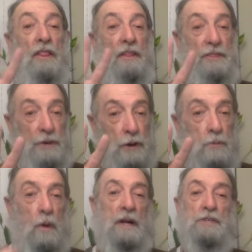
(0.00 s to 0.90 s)
The
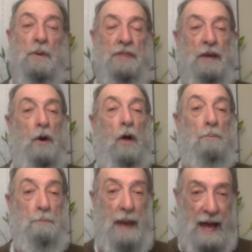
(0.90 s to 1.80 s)
third one is what they call
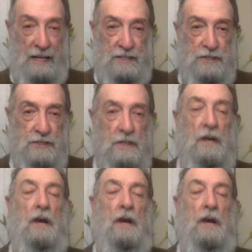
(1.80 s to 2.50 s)
mass.